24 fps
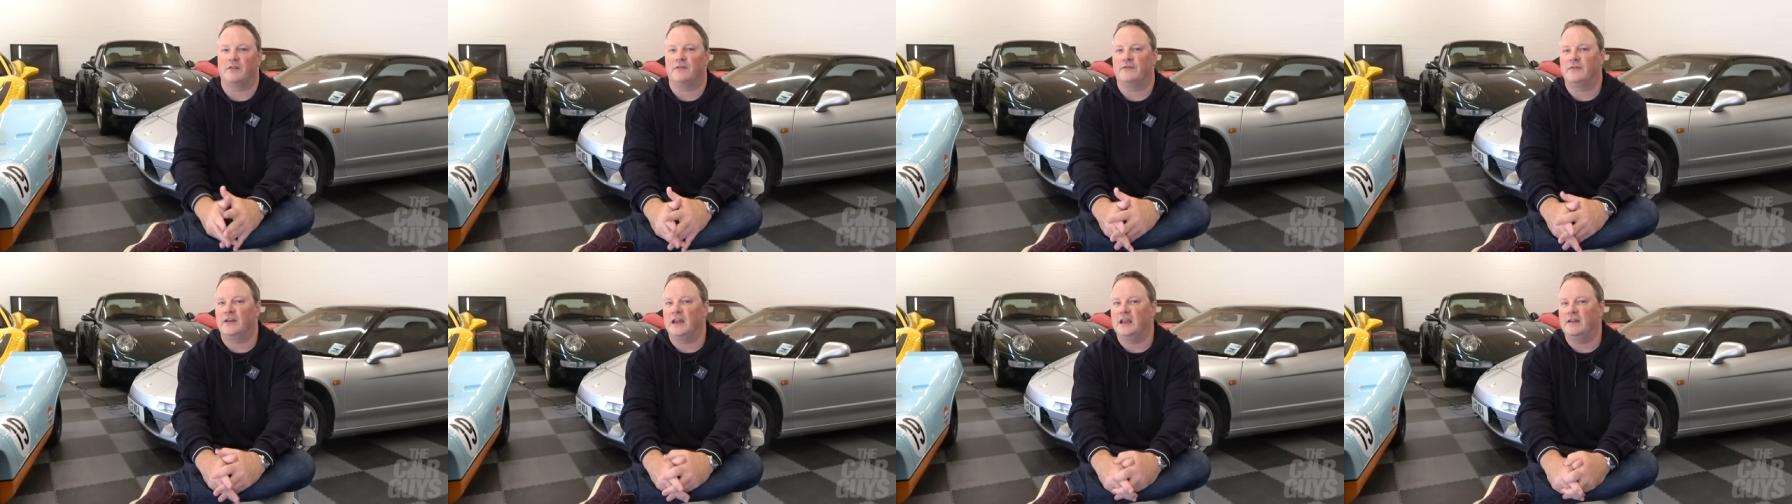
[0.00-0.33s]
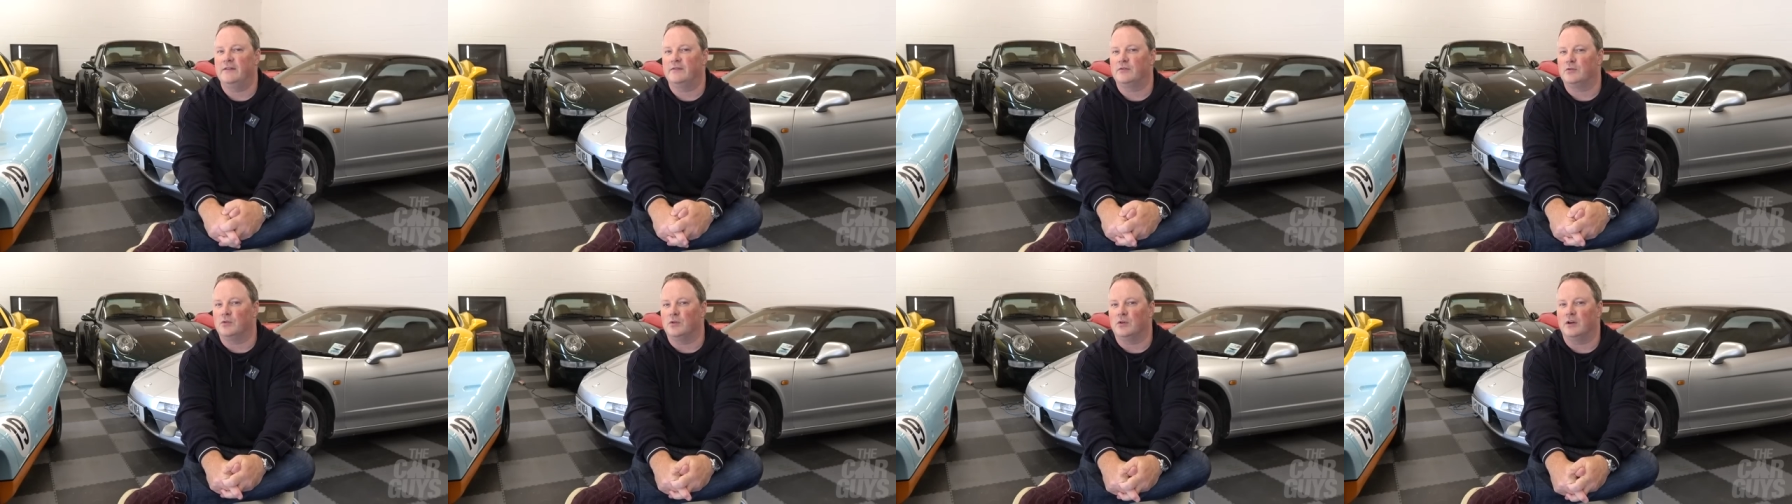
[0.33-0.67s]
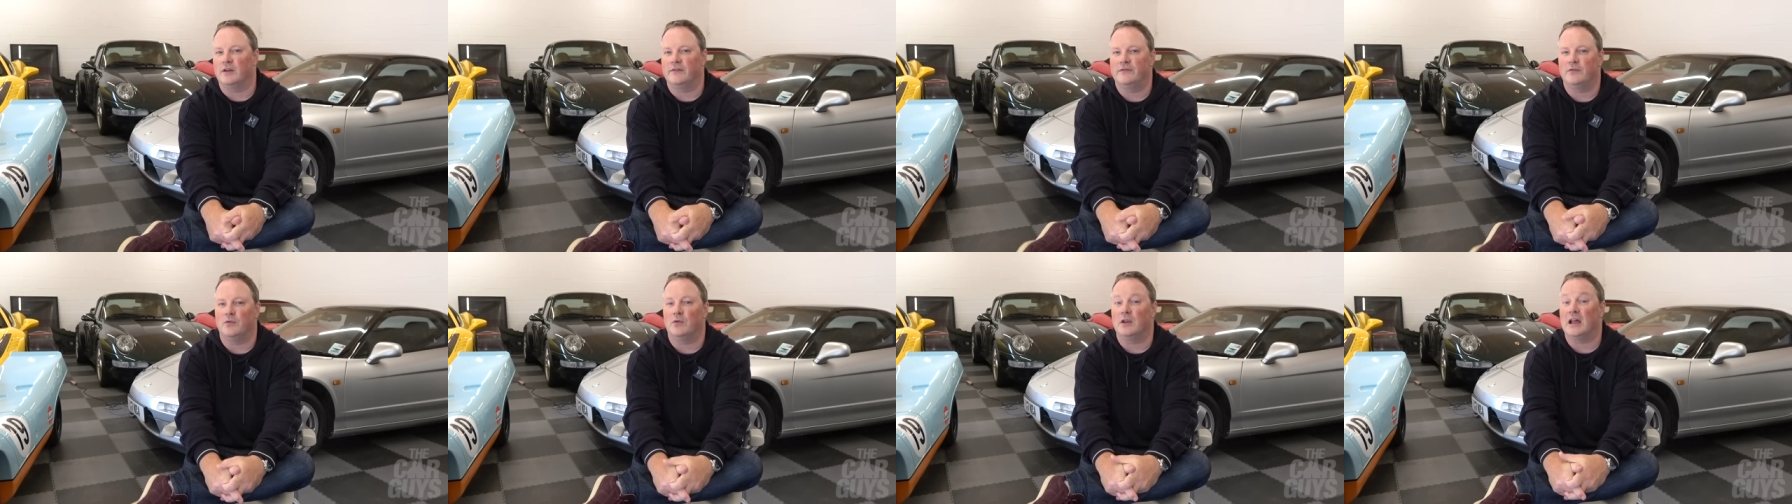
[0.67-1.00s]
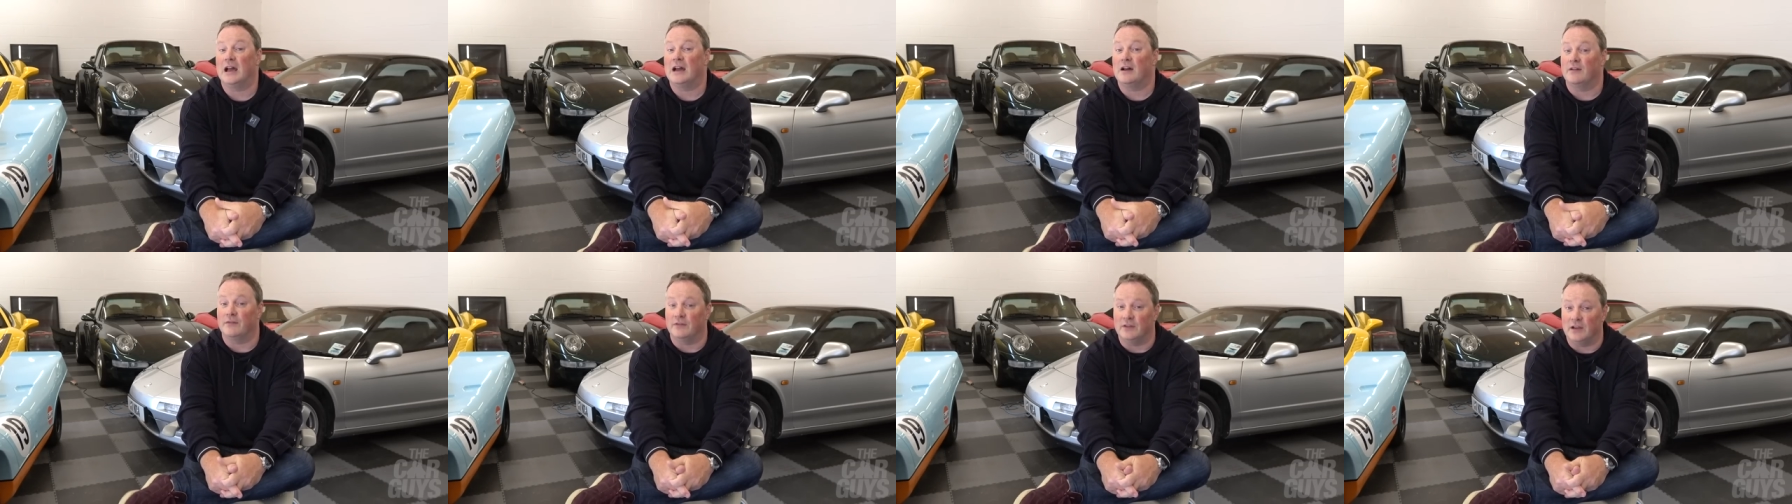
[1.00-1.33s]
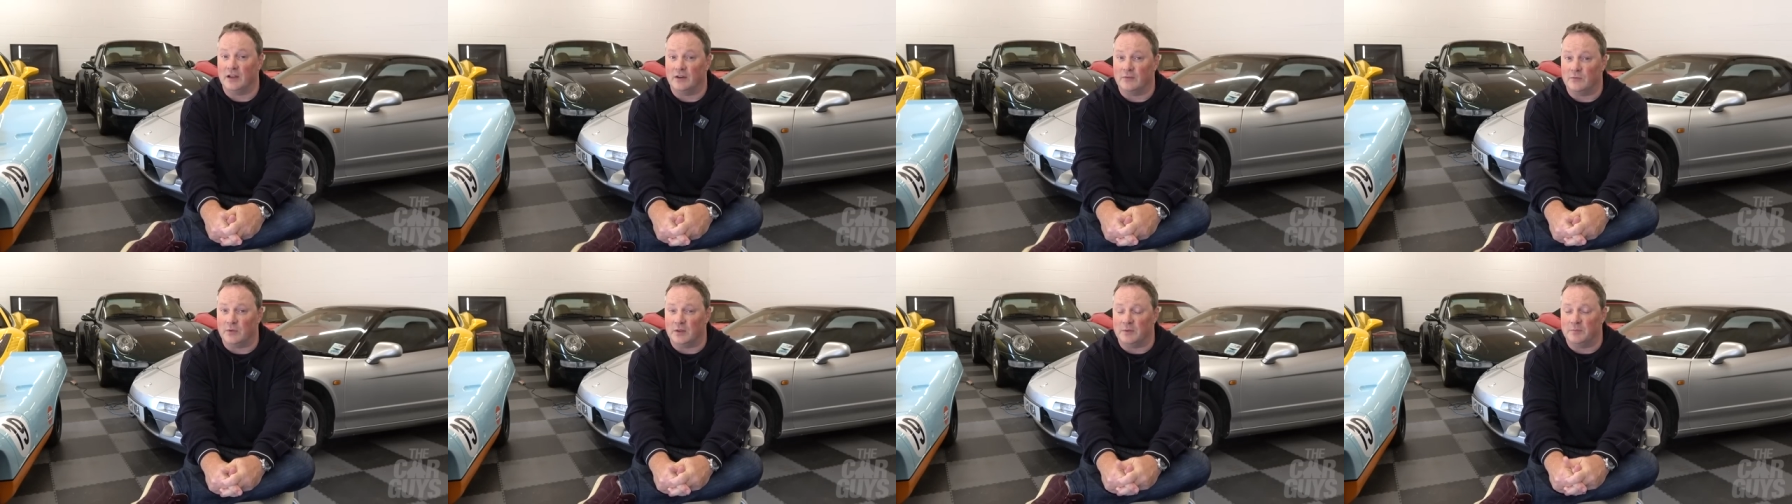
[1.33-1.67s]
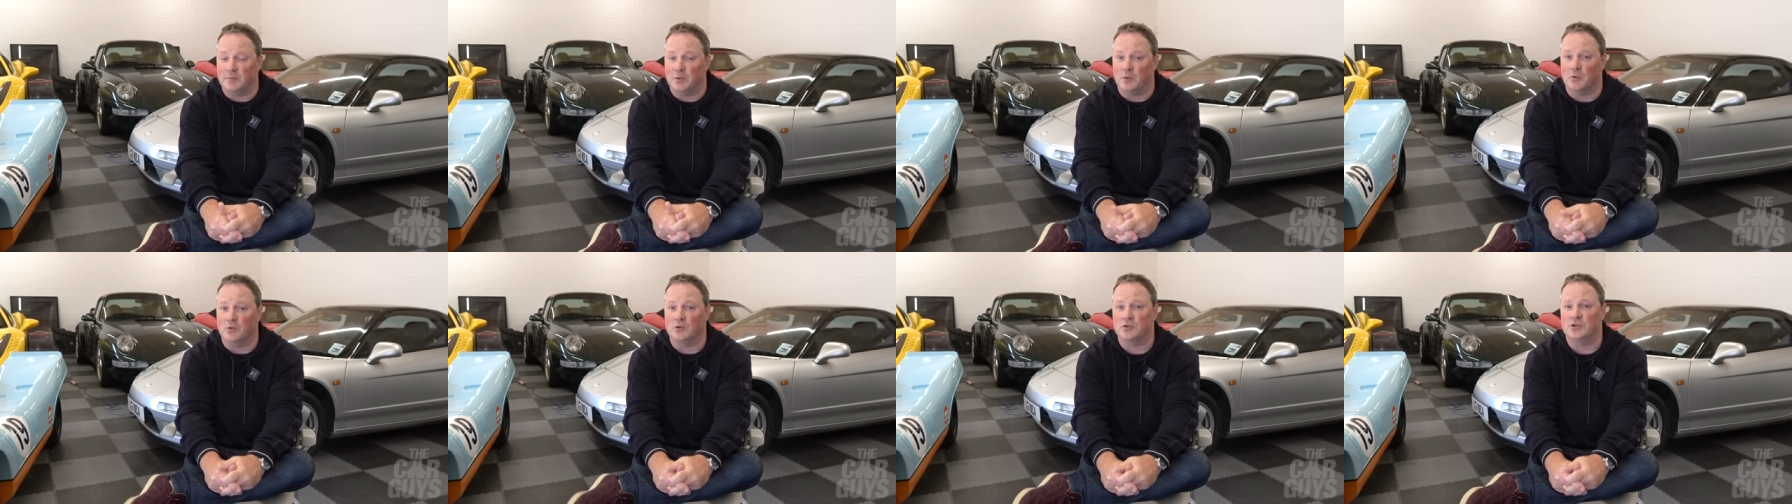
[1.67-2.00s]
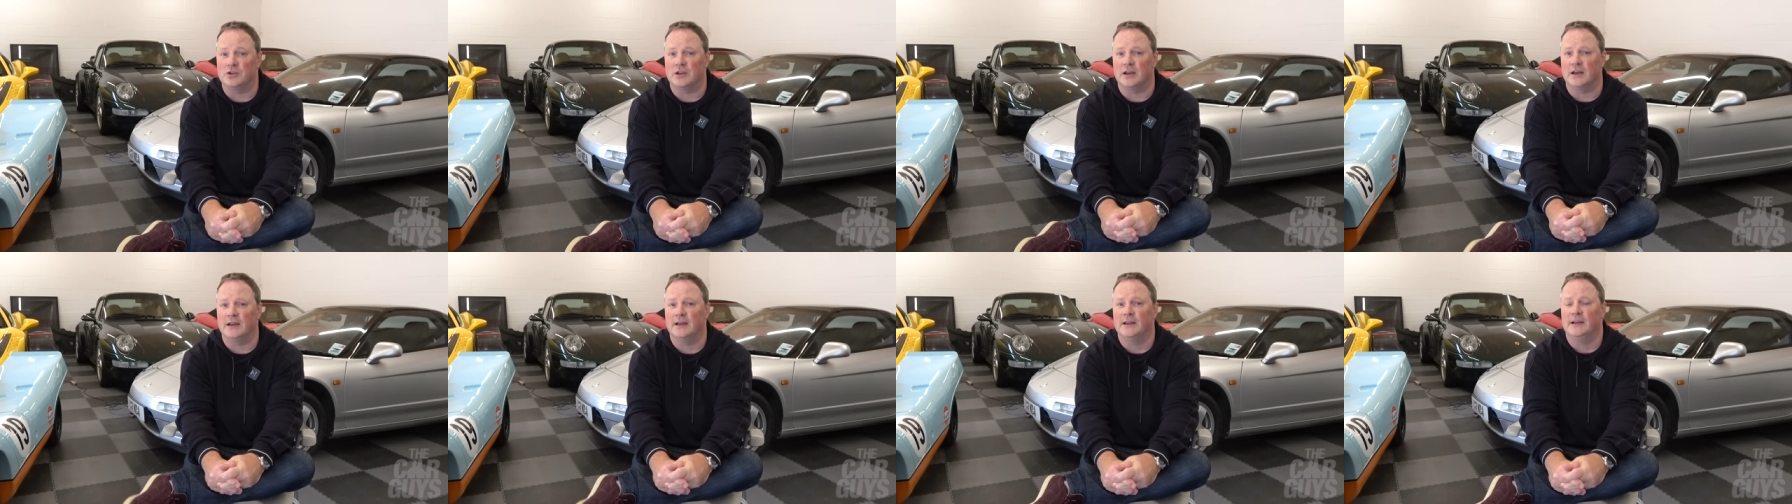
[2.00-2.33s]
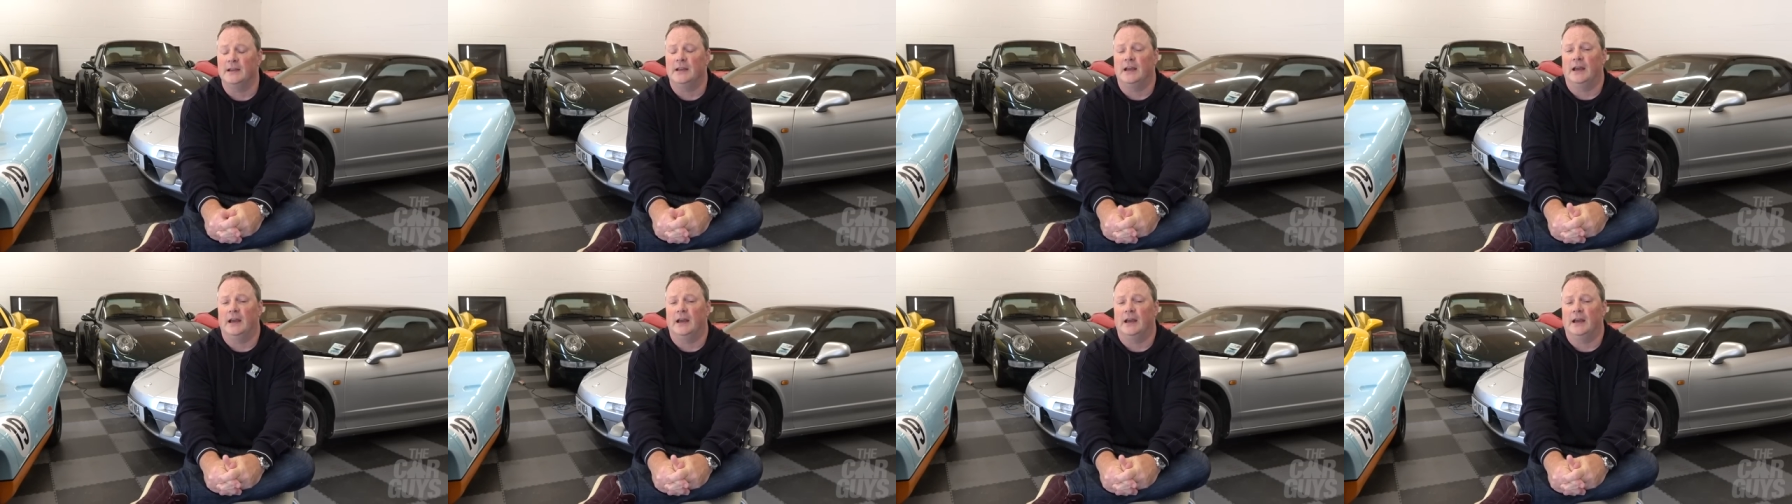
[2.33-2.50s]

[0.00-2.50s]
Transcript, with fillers: of favor or I fall out of love with Porsche